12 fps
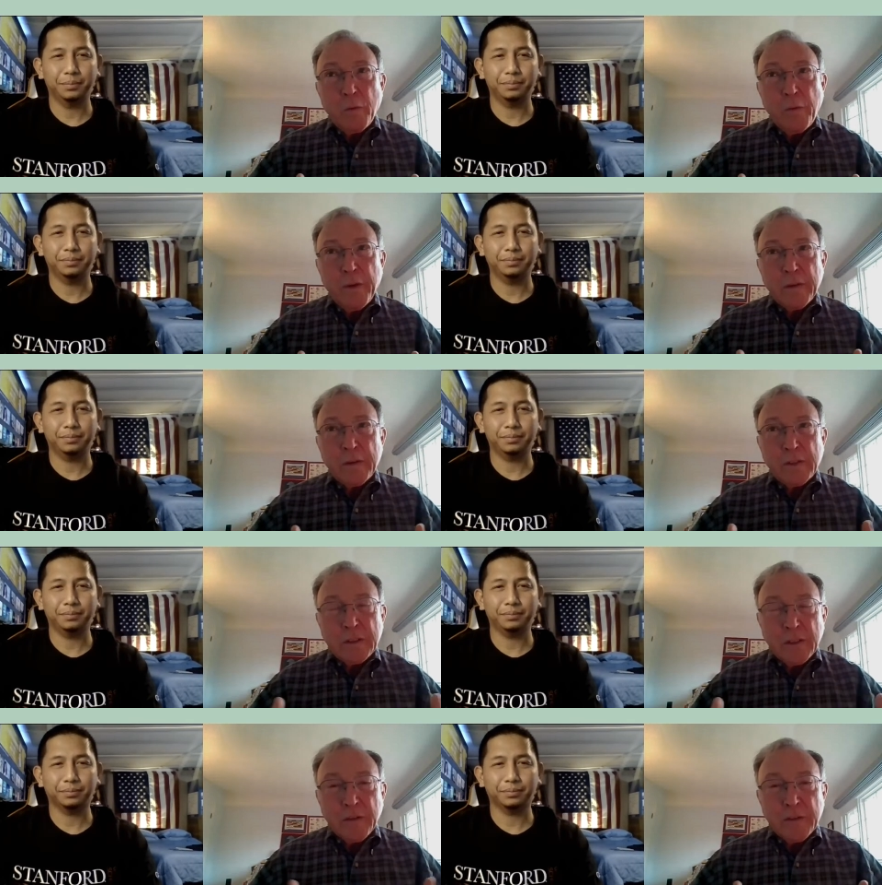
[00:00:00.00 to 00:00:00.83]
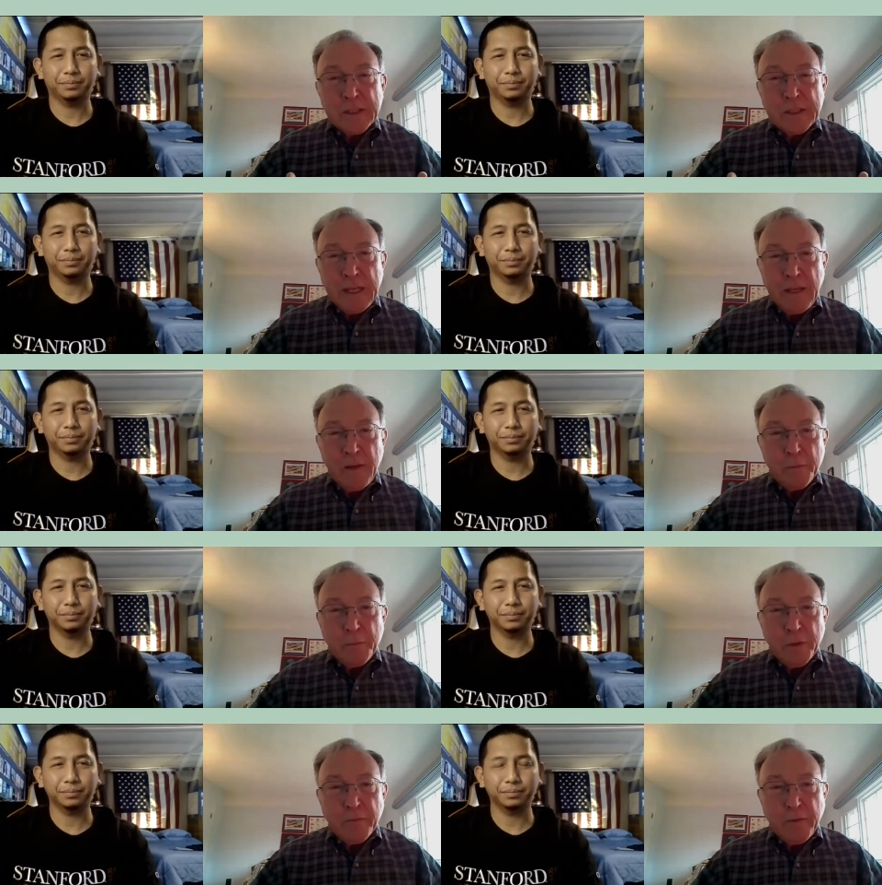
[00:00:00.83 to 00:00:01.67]
Speaker 1: the service that you
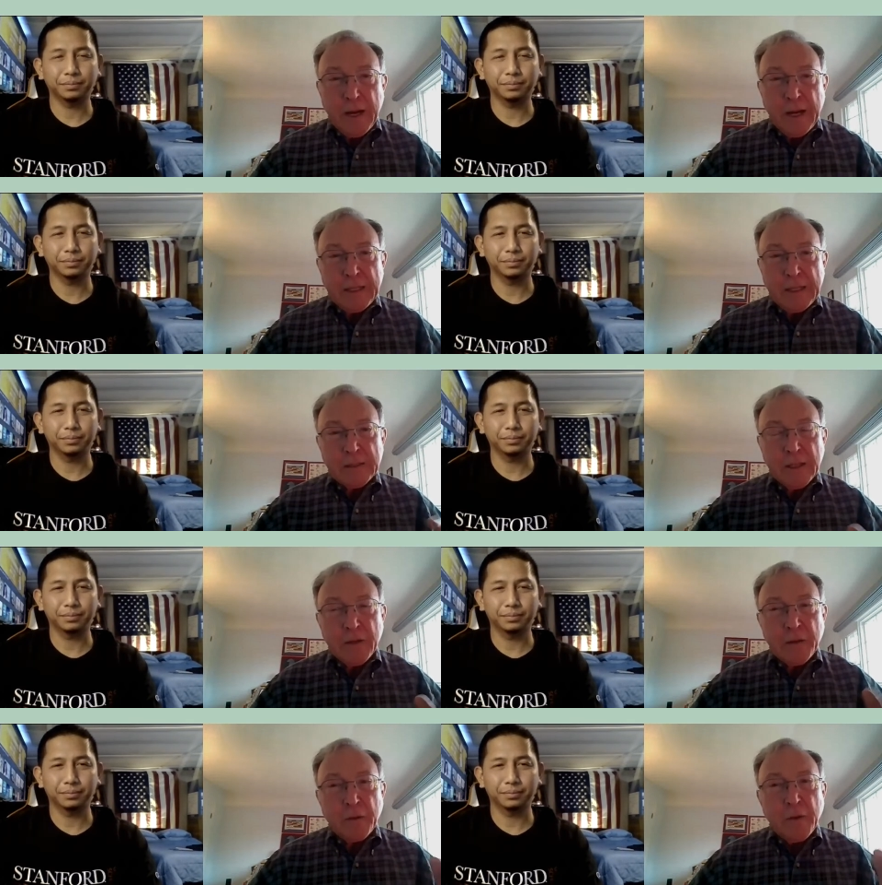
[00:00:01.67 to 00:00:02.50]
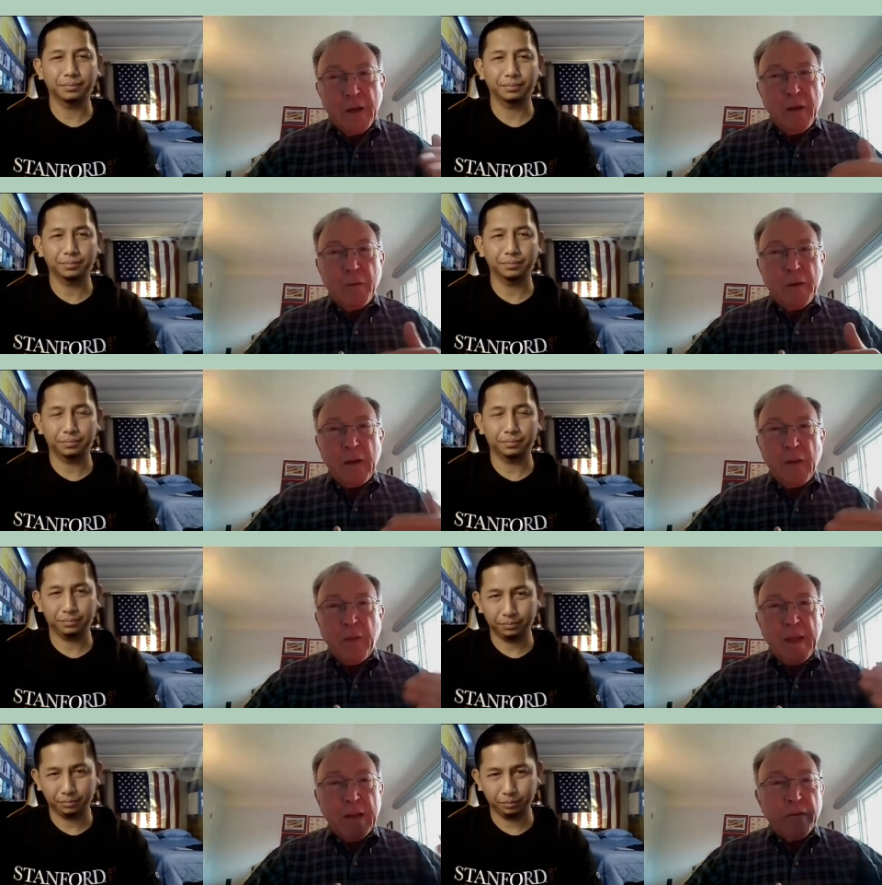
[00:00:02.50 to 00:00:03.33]
provide so when you
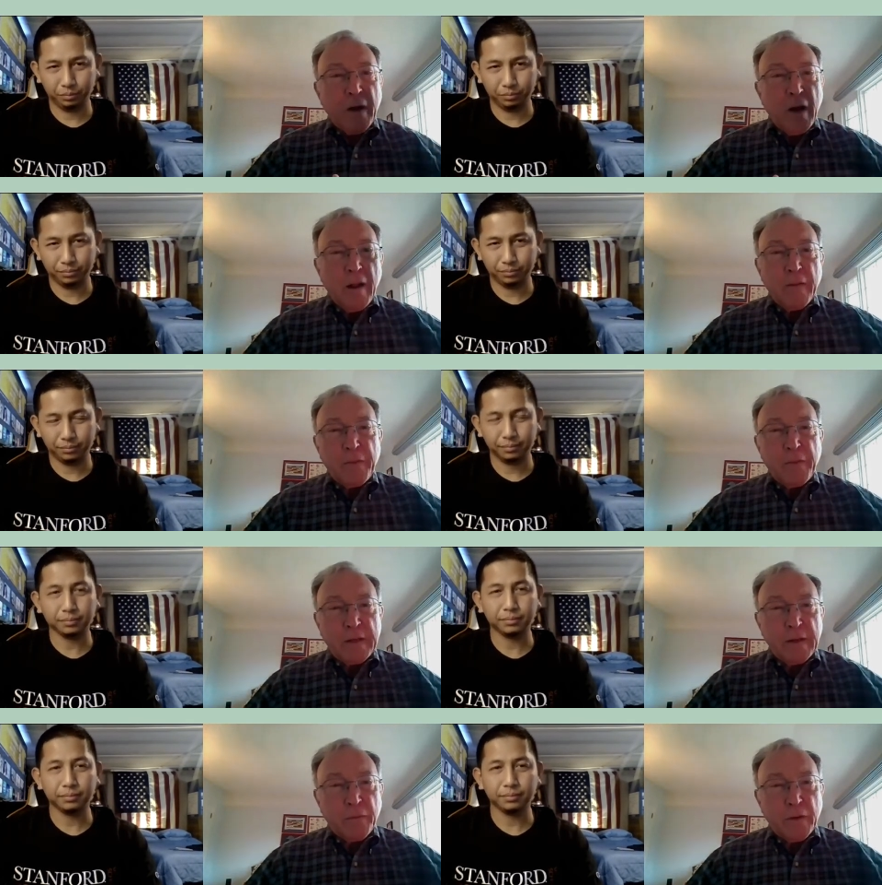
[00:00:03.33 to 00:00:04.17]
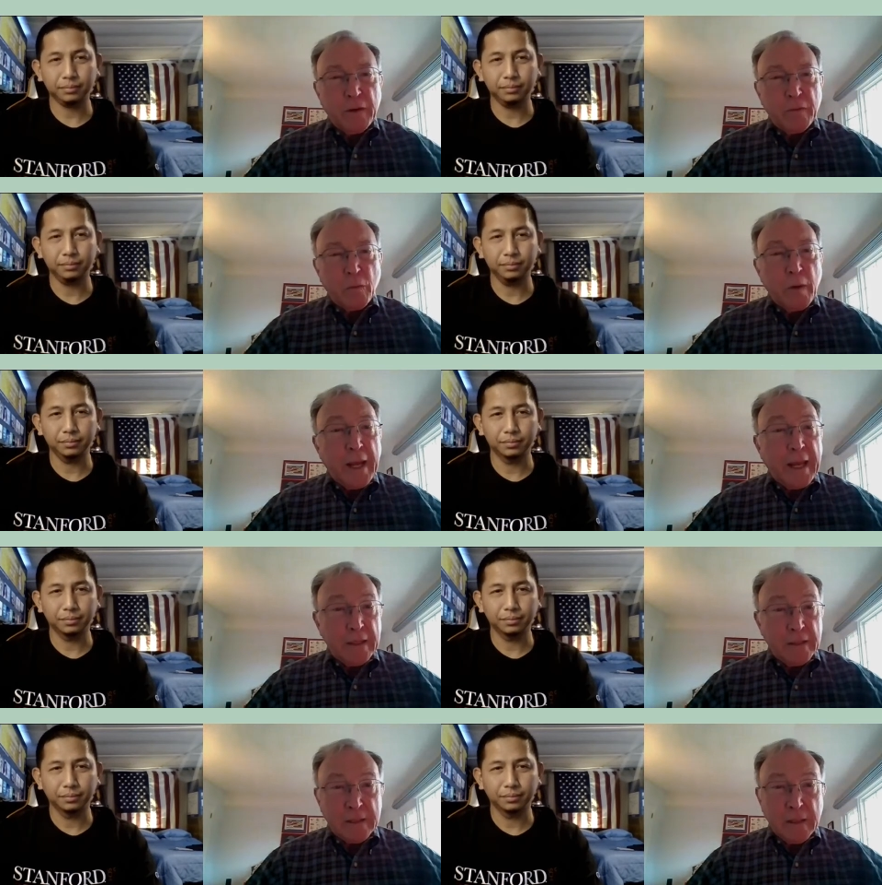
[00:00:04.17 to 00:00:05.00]
think of all of the different
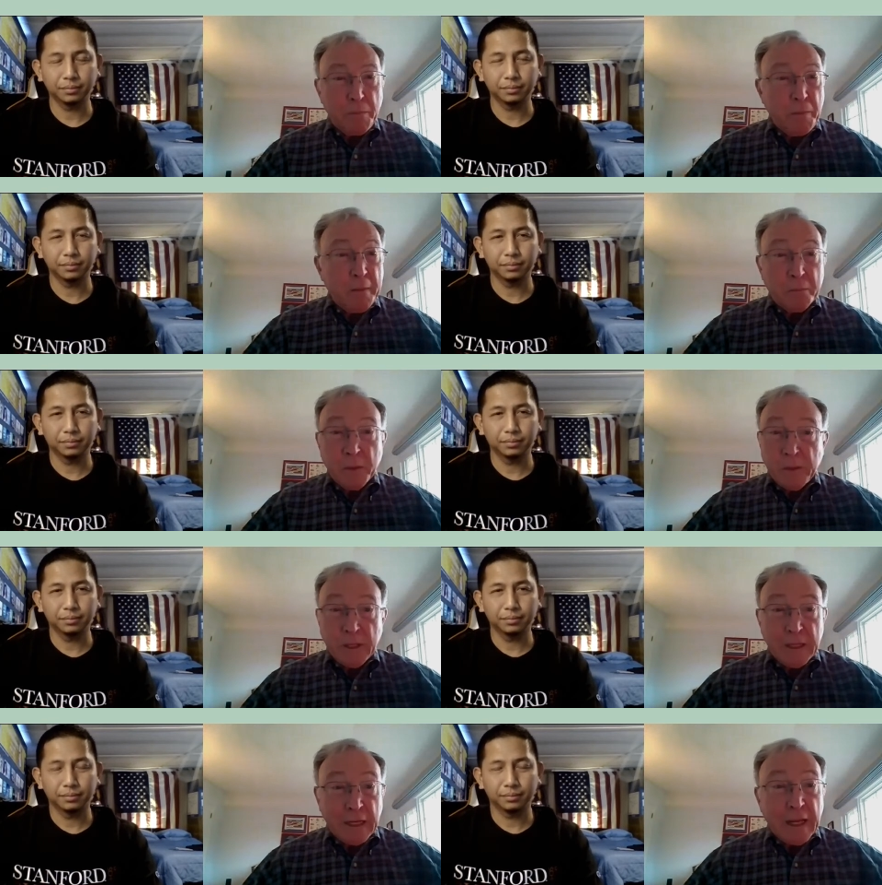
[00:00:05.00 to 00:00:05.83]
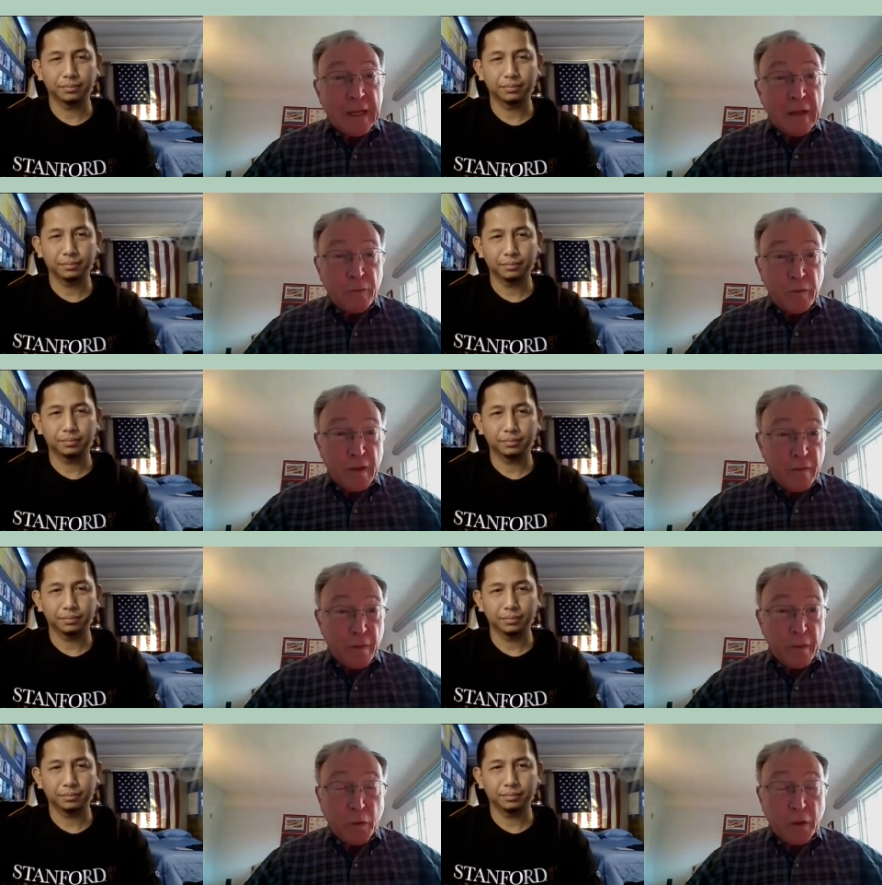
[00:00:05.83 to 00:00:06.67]
ways that people can live
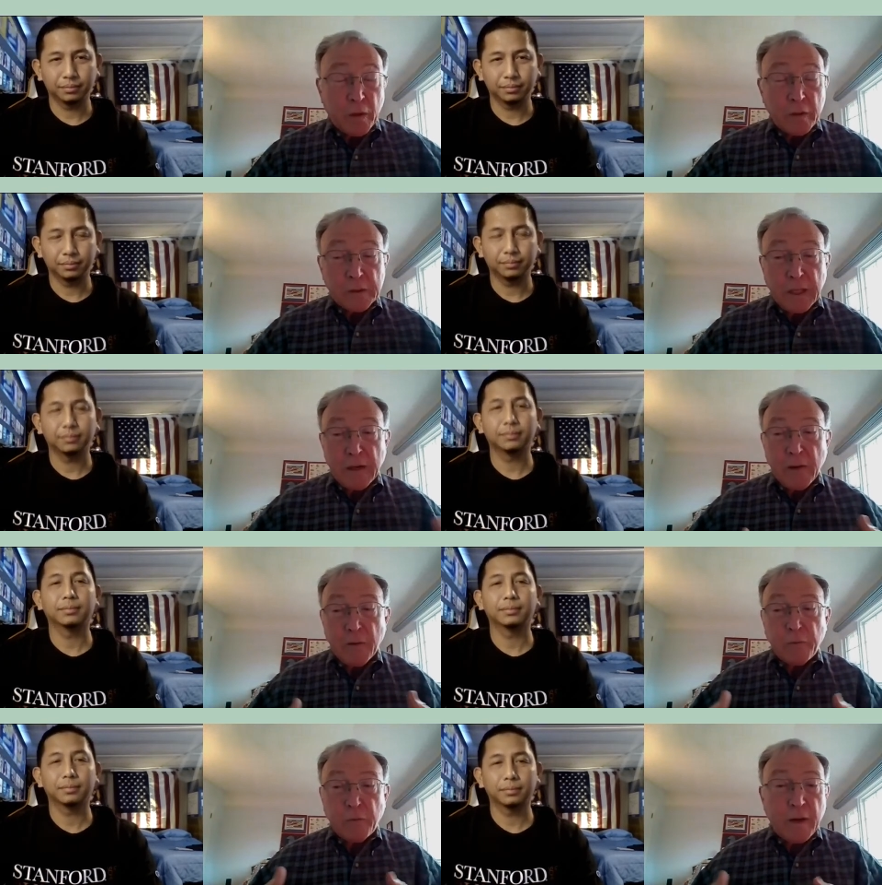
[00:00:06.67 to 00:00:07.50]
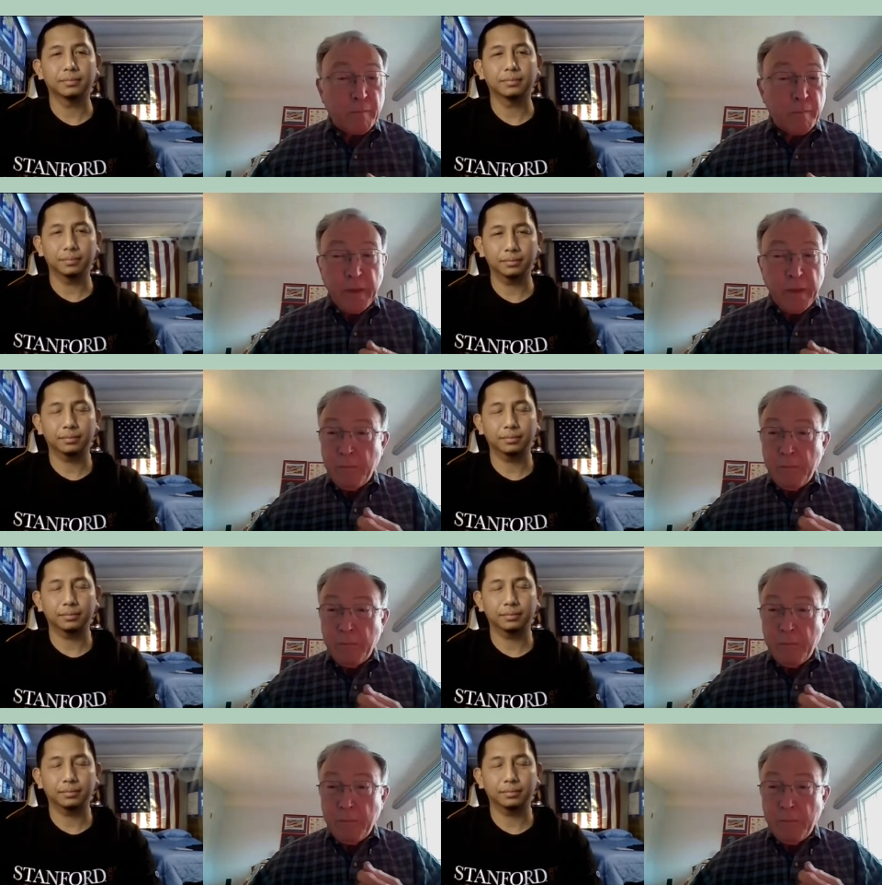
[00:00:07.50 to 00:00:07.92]
in the world you know from